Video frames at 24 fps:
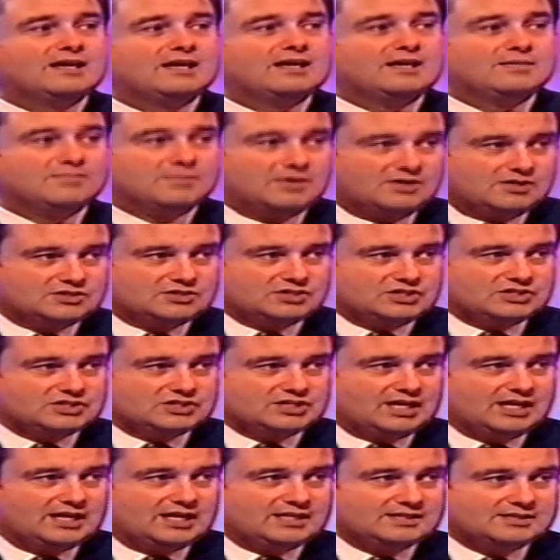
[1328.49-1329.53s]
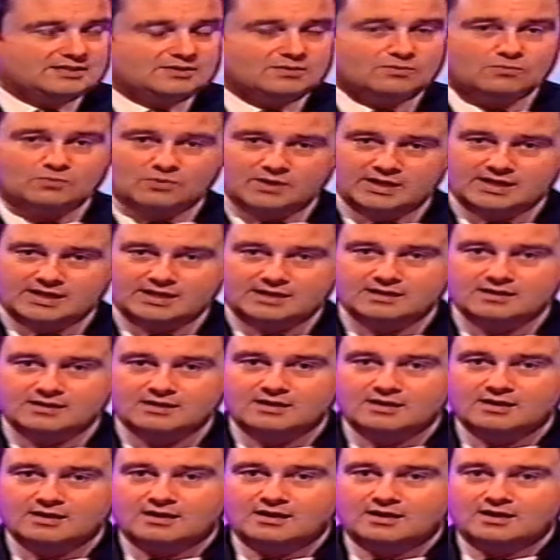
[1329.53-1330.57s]
in Merseyside, we
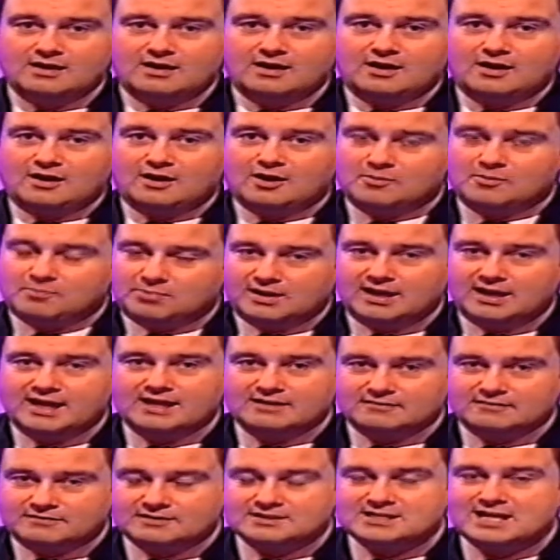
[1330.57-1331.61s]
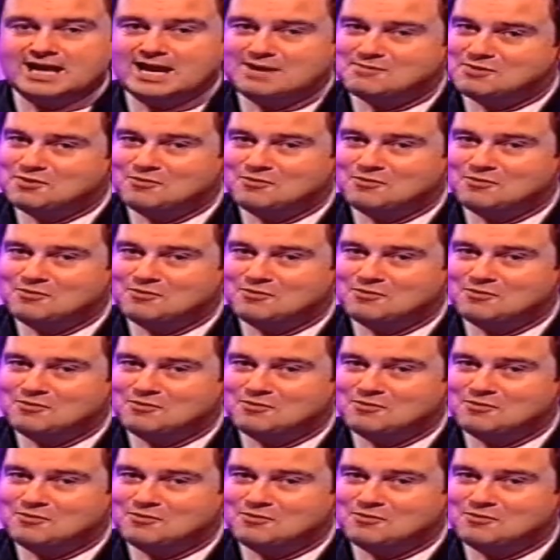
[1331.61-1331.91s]
are playing for time